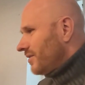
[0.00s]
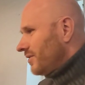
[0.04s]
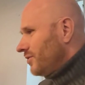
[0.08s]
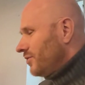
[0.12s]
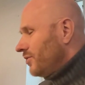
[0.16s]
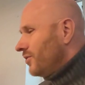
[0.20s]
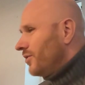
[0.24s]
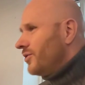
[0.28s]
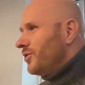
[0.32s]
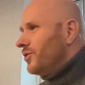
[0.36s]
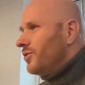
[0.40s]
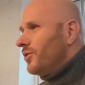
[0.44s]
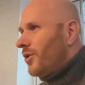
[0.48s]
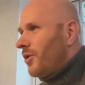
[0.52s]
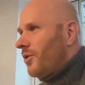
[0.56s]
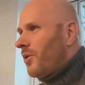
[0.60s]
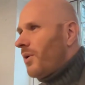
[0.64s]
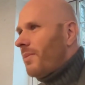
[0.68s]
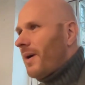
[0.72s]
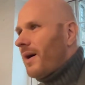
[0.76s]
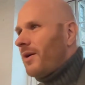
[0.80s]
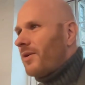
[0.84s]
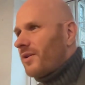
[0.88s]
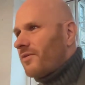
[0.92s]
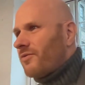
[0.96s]
you know
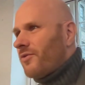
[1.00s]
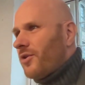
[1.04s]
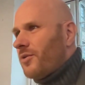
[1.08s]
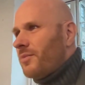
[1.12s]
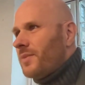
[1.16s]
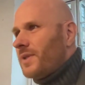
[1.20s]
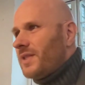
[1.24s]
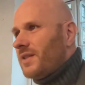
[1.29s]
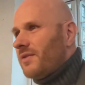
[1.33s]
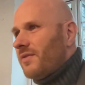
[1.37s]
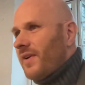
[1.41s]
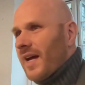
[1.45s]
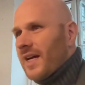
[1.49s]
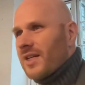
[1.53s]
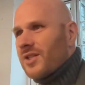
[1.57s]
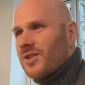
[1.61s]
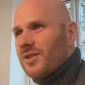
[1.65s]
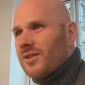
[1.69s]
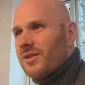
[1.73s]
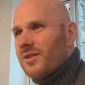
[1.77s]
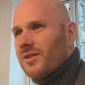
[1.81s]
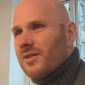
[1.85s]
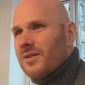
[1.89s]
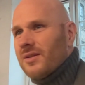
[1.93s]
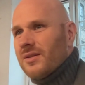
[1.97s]
about affirmative
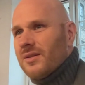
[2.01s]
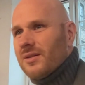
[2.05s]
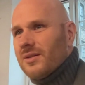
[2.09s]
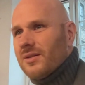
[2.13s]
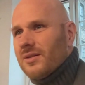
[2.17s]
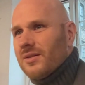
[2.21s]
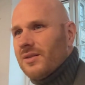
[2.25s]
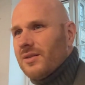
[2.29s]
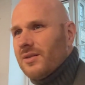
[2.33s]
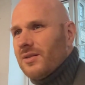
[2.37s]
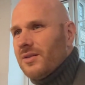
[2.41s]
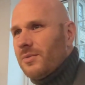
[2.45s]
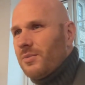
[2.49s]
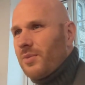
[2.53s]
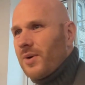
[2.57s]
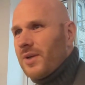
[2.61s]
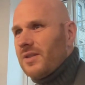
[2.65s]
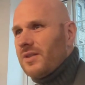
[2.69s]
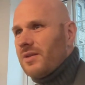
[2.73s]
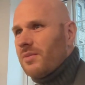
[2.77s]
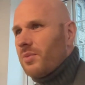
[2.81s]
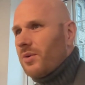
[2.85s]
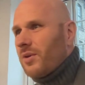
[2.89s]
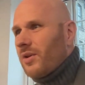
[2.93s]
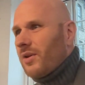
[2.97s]
action, the
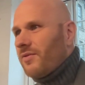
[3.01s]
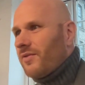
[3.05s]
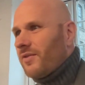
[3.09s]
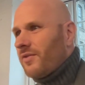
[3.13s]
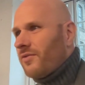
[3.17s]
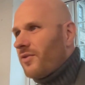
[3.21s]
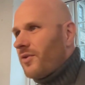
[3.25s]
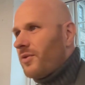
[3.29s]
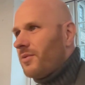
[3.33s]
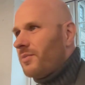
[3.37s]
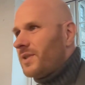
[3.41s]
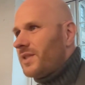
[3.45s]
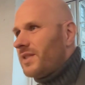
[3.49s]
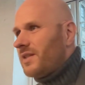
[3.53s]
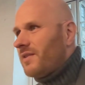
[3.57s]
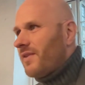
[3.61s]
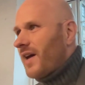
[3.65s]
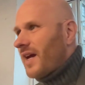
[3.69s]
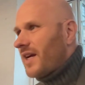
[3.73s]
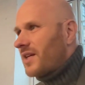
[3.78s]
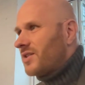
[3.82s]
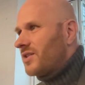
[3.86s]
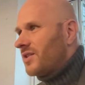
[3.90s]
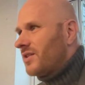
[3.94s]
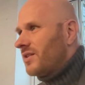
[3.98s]
principle of affirmative
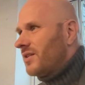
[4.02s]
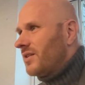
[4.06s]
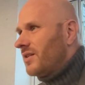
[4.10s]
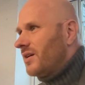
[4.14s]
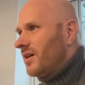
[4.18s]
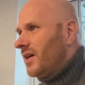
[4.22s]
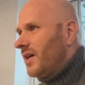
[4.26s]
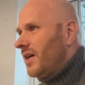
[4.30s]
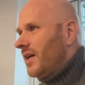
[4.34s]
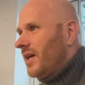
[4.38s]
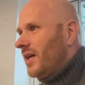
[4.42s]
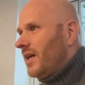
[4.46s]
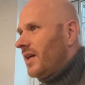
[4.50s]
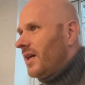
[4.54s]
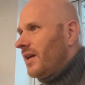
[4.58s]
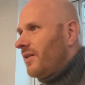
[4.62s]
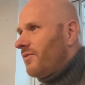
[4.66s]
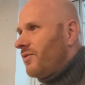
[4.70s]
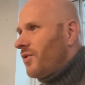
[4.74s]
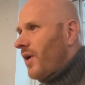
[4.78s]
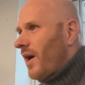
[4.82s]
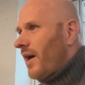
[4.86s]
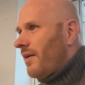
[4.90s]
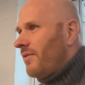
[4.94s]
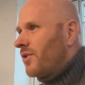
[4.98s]
action.
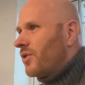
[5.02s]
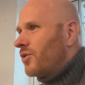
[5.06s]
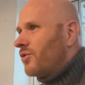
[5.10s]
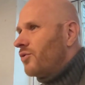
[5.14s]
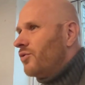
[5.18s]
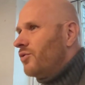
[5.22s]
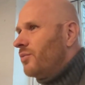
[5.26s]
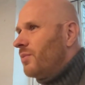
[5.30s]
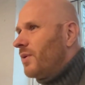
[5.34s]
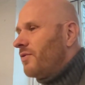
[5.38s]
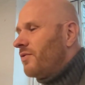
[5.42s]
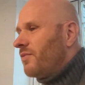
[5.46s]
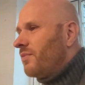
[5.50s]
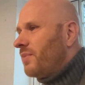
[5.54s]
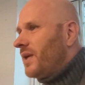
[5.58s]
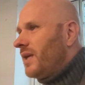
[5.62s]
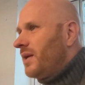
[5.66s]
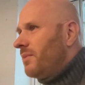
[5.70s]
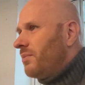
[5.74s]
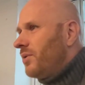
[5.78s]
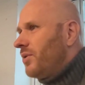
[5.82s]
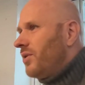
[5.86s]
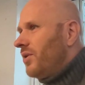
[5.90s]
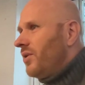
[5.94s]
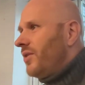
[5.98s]
If you have a group of
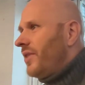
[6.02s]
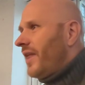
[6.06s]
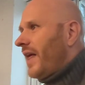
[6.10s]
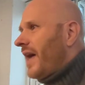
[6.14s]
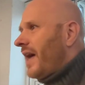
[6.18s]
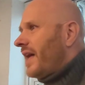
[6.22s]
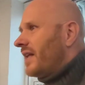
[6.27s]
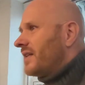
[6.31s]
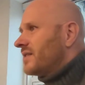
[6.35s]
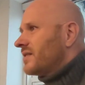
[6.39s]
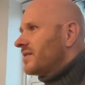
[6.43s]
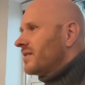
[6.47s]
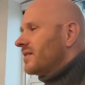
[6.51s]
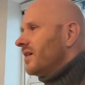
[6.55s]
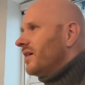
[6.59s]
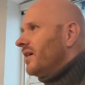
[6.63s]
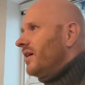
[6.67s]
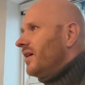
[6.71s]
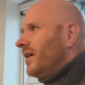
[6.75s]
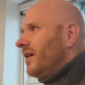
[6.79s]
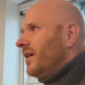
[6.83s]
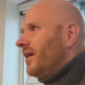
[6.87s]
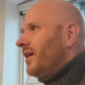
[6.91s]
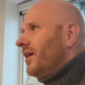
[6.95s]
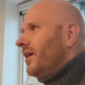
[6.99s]
people that
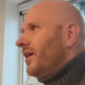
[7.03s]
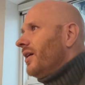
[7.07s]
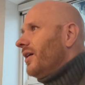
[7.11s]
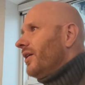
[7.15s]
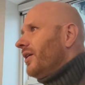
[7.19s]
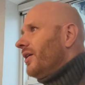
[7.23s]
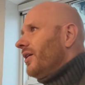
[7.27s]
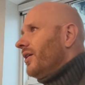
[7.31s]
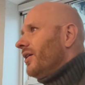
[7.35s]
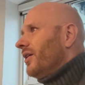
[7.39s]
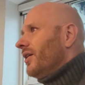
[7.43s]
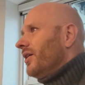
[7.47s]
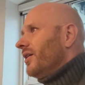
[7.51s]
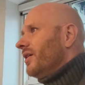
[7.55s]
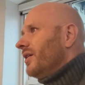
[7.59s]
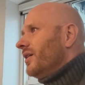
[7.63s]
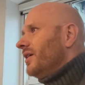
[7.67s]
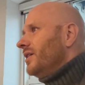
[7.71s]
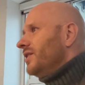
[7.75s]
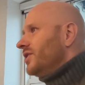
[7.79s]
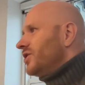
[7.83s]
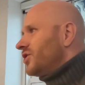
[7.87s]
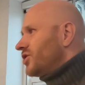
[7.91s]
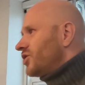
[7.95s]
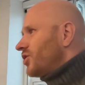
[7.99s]

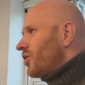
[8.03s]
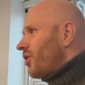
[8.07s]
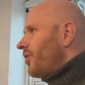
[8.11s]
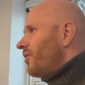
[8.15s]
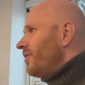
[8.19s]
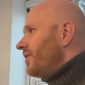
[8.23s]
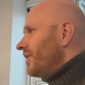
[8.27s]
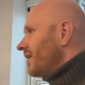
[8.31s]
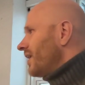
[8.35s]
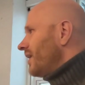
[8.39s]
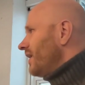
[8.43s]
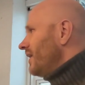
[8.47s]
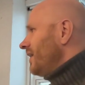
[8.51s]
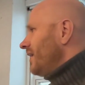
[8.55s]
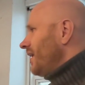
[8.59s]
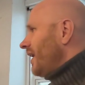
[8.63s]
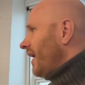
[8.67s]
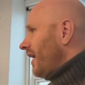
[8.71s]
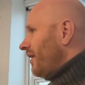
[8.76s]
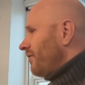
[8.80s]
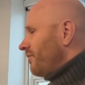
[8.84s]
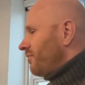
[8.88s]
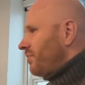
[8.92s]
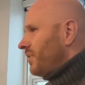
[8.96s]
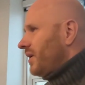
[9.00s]
historically
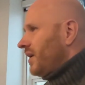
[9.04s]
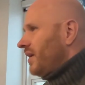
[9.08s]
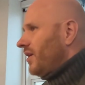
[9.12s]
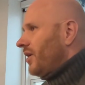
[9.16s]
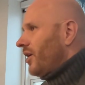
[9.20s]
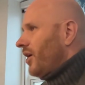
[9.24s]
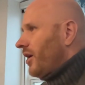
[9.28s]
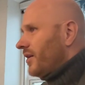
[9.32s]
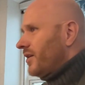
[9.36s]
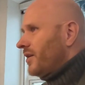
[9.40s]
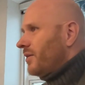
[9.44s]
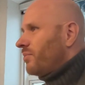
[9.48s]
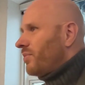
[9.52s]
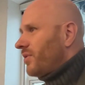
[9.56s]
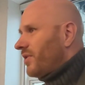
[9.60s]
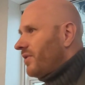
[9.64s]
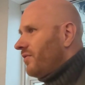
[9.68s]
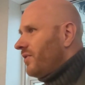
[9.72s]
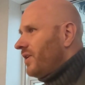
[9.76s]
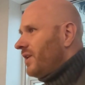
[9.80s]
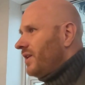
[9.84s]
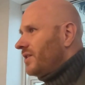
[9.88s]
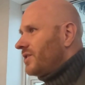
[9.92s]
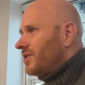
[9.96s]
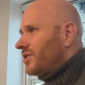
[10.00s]
have been
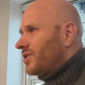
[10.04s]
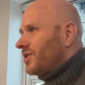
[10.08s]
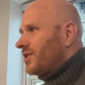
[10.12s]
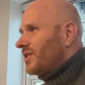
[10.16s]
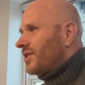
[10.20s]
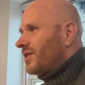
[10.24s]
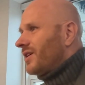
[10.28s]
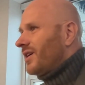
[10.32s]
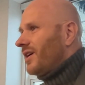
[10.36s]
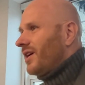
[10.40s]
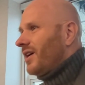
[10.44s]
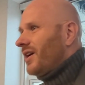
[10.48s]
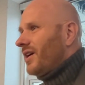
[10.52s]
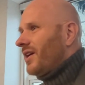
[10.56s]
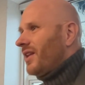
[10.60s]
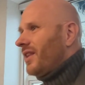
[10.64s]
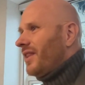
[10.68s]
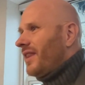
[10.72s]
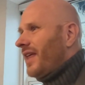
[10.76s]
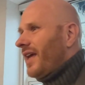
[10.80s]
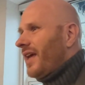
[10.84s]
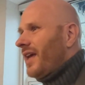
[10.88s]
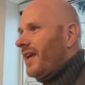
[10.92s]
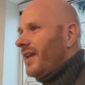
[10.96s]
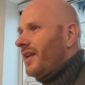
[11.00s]
underprivileged,
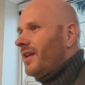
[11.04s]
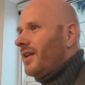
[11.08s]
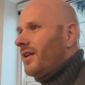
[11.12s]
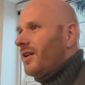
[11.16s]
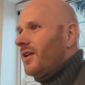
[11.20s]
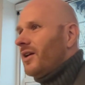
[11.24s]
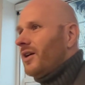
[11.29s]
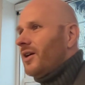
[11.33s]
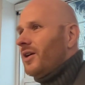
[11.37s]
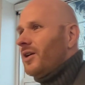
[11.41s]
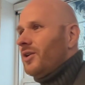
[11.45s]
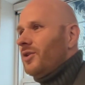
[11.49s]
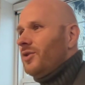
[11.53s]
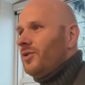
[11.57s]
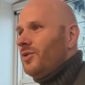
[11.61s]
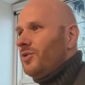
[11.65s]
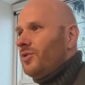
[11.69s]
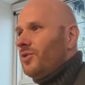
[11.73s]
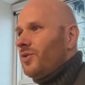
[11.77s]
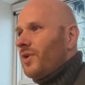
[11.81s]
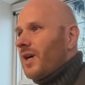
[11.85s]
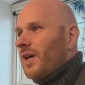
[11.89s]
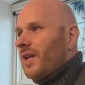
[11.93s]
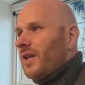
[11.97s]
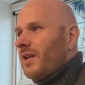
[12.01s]
then
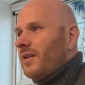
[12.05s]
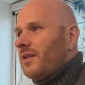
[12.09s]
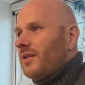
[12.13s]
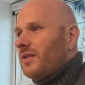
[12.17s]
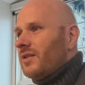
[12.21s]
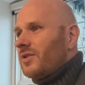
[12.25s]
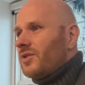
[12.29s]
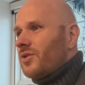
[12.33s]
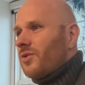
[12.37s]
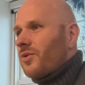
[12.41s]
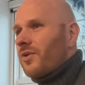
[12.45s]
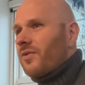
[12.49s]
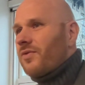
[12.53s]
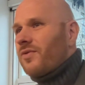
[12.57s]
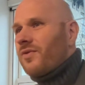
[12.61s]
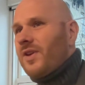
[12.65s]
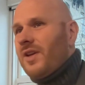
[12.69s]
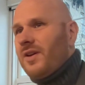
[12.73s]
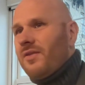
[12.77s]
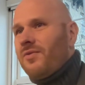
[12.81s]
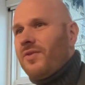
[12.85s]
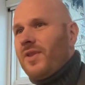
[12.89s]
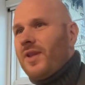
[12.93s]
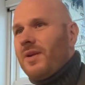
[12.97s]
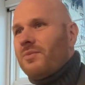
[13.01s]
you can sort of
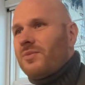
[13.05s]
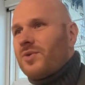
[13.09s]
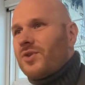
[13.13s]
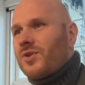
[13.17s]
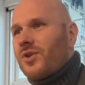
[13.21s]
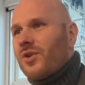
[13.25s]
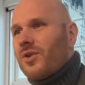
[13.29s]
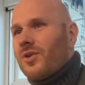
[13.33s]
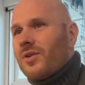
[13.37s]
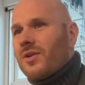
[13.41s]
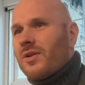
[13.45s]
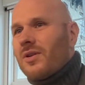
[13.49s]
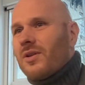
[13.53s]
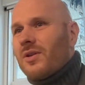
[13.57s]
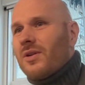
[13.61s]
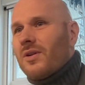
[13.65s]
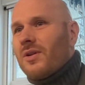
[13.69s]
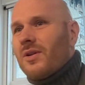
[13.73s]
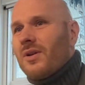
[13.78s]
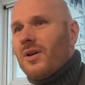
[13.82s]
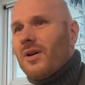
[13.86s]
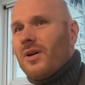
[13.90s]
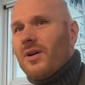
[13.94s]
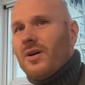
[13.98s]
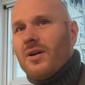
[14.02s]
give them
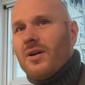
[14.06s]
certain